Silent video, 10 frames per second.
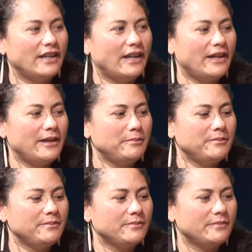
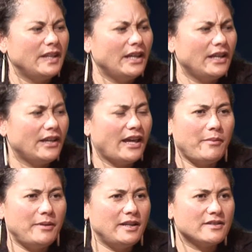Yeah,
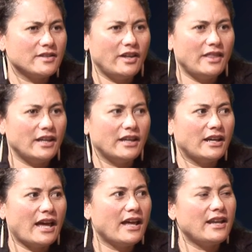happiness, I think,
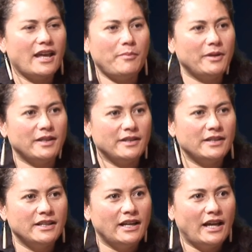can't happen
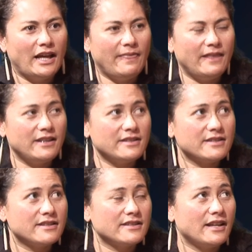
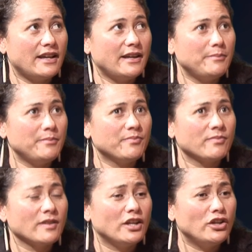unless
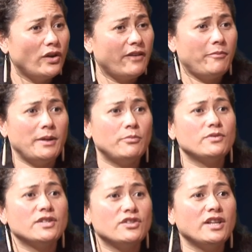you have people
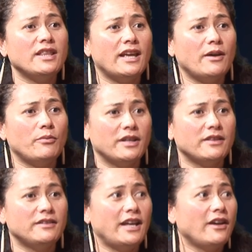to share that with.
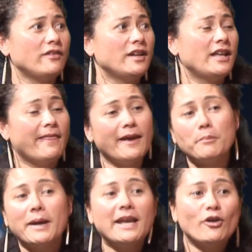Now, that
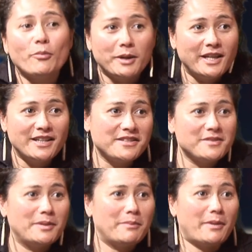may not be an
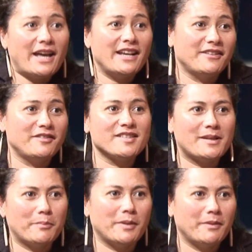intimate partner for
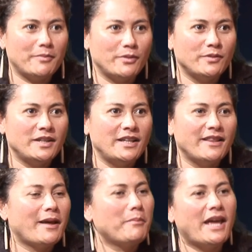some people.
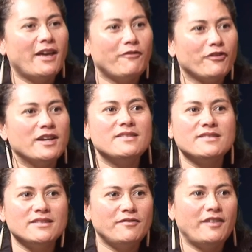They may have friends
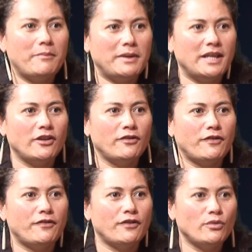and family who
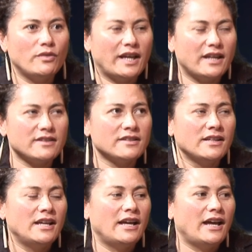fulfill that.
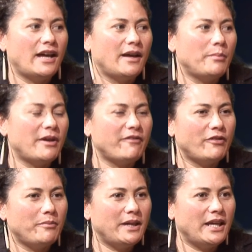But for
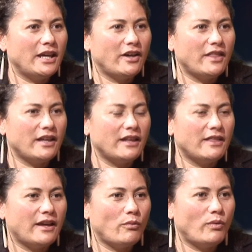me, I think
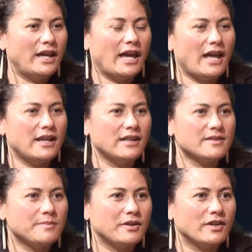that we can't
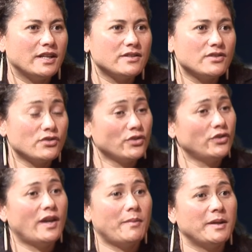experience true
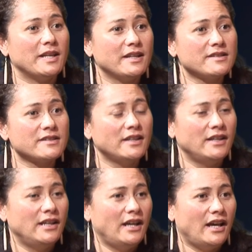happiness
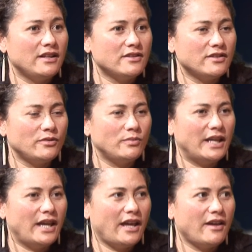until we
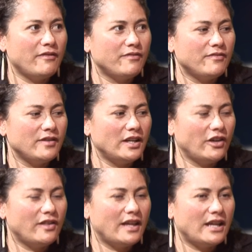have, you know,
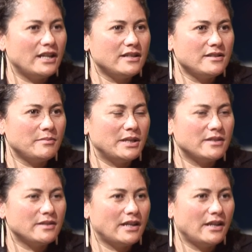that
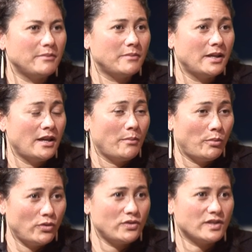intimate
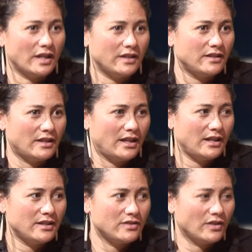person
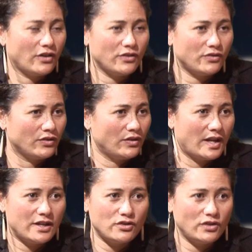to go through
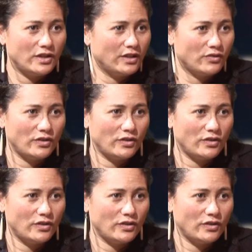and journey through